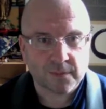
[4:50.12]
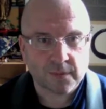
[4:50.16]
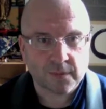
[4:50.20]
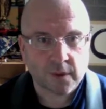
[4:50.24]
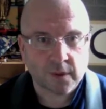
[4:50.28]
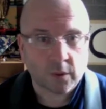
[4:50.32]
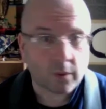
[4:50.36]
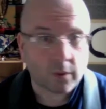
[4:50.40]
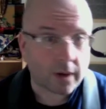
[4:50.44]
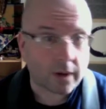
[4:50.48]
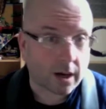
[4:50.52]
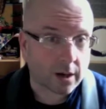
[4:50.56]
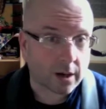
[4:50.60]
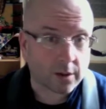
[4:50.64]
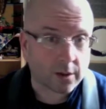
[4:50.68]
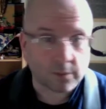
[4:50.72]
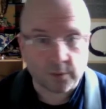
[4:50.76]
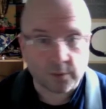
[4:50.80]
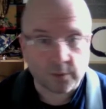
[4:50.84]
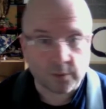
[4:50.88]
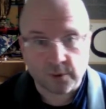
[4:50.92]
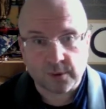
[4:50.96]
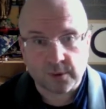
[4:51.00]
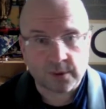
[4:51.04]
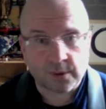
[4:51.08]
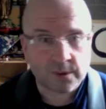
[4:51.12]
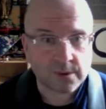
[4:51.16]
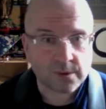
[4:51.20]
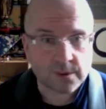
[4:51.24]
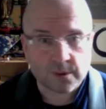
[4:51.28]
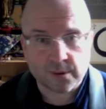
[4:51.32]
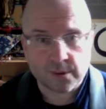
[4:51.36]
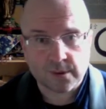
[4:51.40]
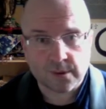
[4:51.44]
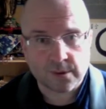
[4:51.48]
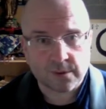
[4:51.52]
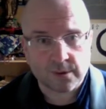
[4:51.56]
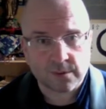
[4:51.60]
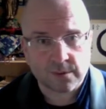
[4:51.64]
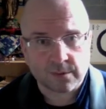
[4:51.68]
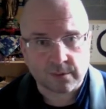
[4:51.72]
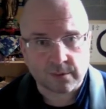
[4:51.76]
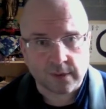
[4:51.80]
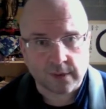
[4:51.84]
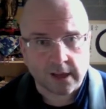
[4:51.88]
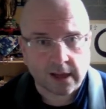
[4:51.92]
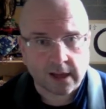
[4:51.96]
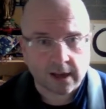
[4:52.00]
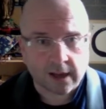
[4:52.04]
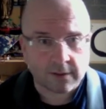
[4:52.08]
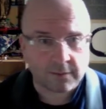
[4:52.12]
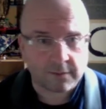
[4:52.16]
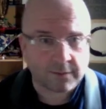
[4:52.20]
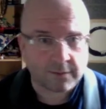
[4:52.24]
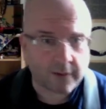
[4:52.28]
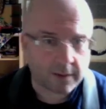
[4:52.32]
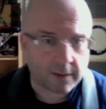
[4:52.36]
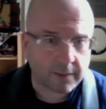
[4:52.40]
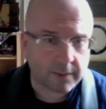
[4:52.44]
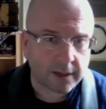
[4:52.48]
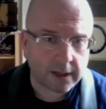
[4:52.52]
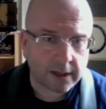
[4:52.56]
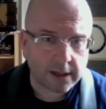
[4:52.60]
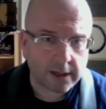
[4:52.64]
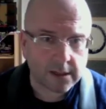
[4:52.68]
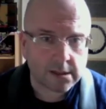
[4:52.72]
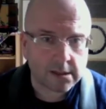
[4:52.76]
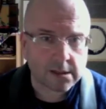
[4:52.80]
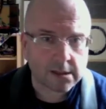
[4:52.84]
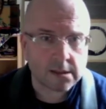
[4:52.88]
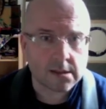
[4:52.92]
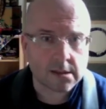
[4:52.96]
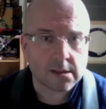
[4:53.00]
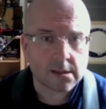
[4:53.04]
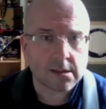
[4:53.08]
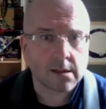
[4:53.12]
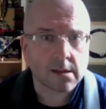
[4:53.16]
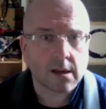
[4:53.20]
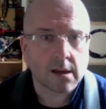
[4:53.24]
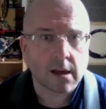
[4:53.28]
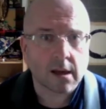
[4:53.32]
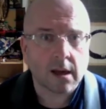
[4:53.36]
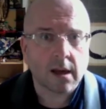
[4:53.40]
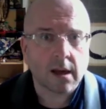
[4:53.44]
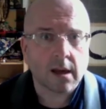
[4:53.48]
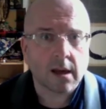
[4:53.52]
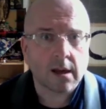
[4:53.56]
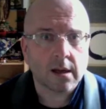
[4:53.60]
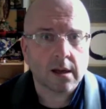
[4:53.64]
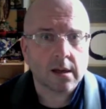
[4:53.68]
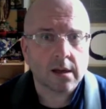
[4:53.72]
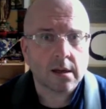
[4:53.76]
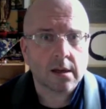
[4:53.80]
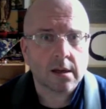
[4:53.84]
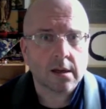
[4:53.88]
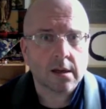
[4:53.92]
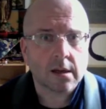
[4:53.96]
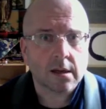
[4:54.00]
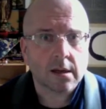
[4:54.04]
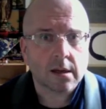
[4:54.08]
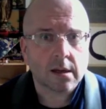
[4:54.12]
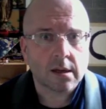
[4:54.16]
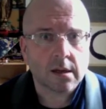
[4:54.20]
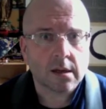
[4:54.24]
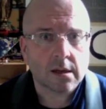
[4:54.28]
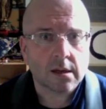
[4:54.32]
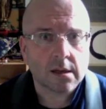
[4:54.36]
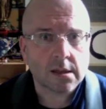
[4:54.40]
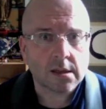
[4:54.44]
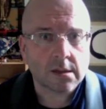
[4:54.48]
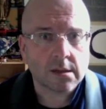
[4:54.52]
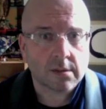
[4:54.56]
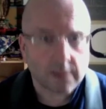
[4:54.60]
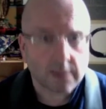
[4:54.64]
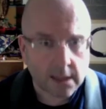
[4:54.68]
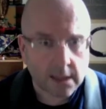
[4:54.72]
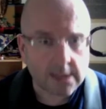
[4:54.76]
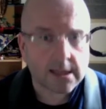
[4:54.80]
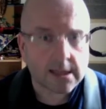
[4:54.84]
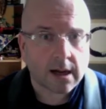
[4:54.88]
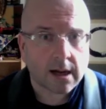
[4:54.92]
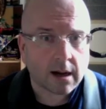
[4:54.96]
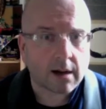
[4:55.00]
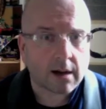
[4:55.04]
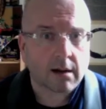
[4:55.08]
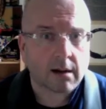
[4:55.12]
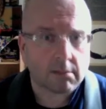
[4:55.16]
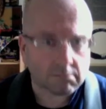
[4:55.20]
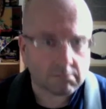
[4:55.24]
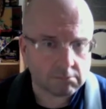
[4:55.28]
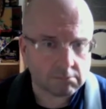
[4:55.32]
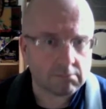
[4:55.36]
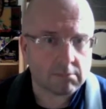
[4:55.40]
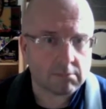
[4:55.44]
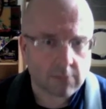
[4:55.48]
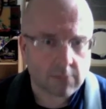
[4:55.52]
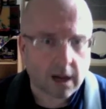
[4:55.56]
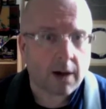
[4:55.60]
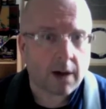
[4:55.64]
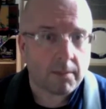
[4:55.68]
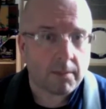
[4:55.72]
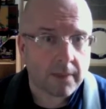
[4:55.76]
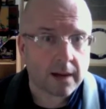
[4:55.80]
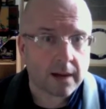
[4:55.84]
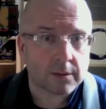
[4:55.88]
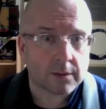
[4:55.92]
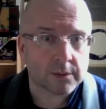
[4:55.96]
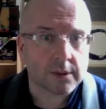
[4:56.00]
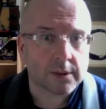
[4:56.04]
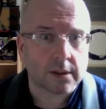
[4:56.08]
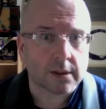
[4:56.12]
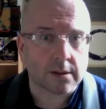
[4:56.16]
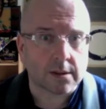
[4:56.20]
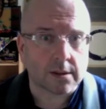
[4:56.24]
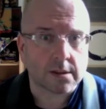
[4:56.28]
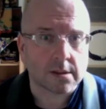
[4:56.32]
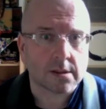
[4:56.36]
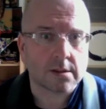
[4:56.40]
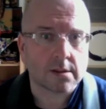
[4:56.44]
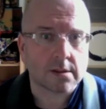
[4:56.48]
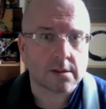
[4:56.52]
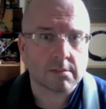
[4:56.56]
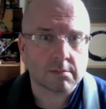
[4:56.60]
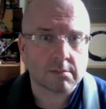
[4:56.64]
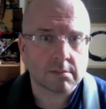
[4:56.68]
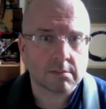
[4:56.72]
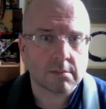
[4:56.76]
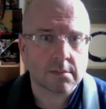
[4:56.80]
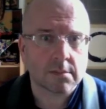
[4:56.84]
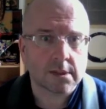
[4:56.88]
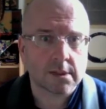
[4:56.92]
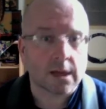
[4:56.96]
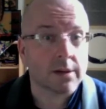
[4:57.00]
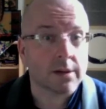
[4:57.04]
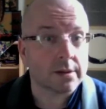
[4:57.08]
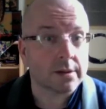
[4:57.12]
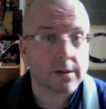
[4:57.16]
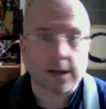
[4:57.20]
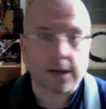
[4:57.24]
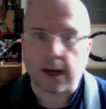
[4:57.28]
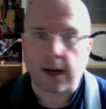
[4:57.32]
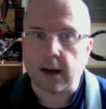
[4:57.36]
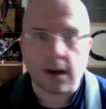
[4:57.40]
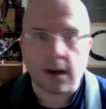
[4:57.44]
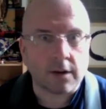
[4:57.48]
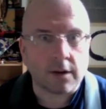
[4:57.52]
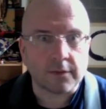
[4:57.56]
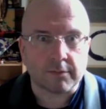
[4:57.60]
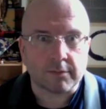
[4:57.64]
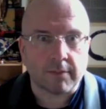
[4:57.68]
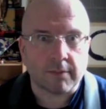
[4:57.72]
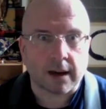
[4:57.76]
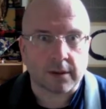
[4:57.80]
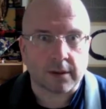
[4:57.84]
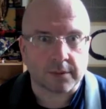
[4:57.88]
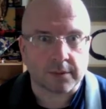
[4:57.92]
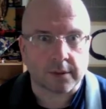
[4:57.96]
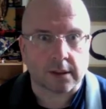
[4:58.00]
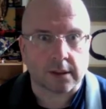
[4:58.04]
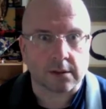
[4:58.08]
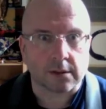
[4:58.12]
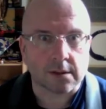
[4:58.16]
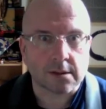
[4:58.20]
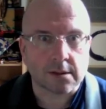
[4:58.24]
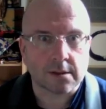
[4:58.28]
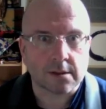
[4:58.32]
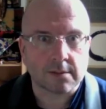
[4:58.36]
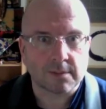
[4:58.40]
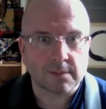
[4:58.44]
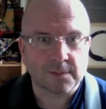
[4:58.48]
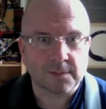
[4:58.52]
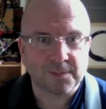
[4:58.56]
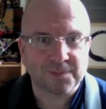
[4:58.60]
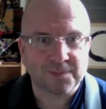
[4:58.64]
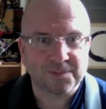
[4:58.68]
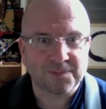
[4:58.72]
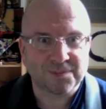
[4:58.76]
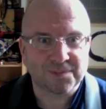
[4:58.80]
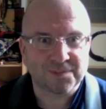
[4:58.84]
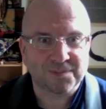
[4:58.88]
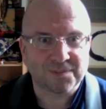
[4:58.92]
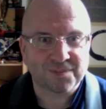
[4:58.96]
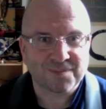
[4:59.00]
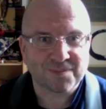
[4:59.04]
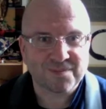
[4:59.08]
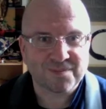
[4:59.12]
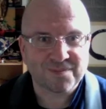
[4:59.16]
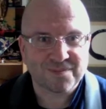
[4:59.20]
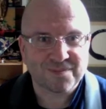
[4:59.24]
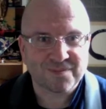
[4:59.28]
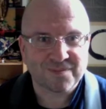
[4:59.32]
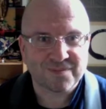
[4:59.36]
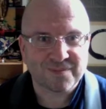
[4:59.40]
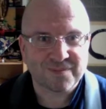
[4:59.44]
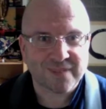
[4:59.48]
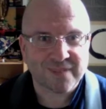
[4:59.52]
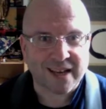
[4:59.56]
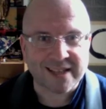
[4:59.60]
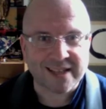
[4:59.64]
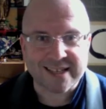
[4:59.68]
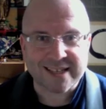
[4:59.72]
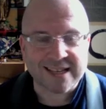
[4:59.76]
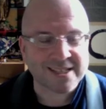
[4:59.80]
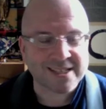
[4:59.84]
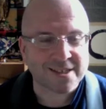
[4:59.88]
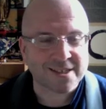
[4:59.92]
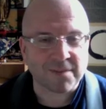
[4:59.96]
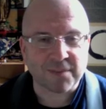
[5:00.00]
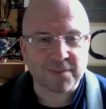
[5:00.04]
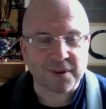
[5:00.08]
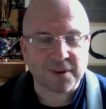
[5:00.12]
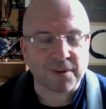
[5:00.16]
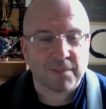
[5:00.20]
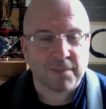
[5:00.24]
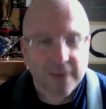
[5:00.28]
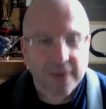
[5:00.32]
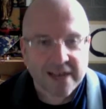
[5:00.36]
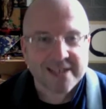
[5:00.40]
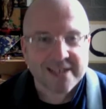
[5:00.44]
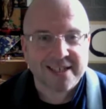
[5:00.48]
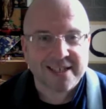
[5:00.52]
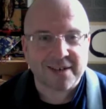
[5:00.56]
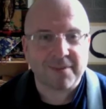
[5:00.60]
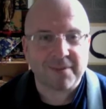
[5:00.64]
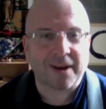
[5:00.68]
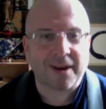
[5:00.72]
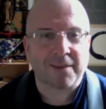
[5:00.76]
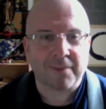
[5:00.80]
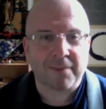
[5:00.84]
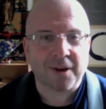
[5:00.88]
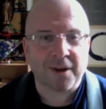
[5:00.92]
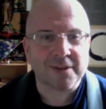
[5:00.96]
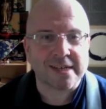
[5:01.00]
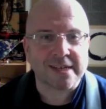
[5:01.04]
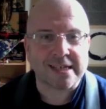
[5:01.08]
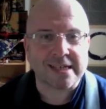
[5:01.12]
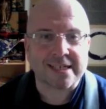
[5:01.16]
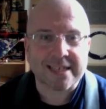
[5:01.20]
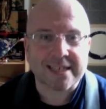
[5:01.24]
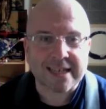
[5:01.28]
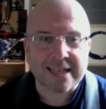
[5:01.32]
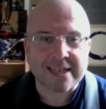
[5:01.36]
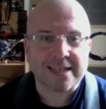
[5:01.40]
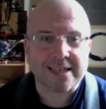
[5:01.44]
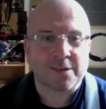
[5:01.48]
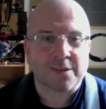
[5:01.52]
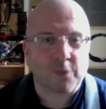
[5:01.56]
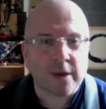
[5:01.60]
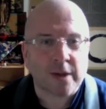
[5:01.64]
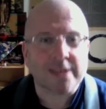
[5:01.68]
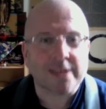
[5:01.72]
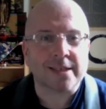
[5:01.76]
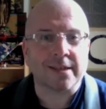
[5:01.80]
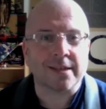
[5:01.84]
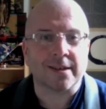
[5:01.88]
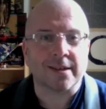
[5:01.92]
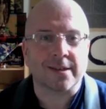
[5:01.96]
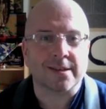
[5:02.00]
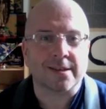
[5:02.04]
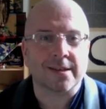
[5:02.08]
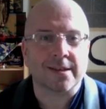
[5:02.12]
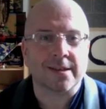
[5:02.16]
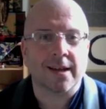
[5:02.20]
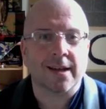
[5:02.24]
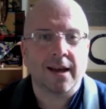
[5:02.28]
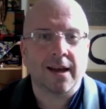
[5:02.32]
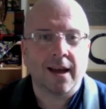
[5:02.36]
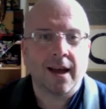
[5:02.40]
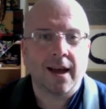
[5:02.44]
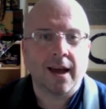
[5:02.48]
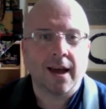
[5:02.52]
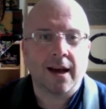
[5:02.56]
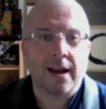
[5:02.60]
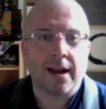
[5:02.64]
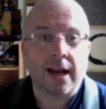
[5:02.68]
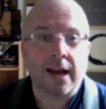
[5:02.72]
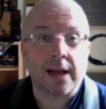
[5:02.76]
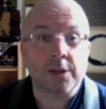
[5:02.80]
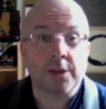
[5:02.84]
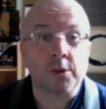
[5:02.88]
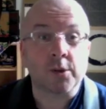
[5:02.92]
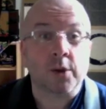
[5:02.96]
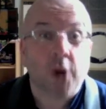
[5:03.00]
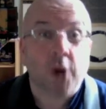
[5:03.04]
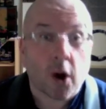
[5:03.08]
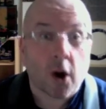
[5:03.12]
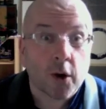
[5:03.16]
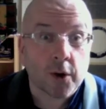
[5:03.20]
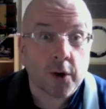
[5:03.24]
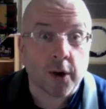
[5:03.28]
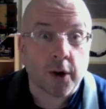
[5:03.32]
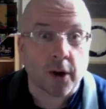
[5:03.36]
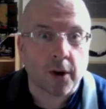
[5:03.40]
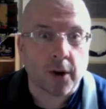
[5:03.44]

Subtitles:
We are commuters, we have families, so these are our mountains. Santoka loved mountains. He says something amazing about mountains. He says that Westerners like to conquer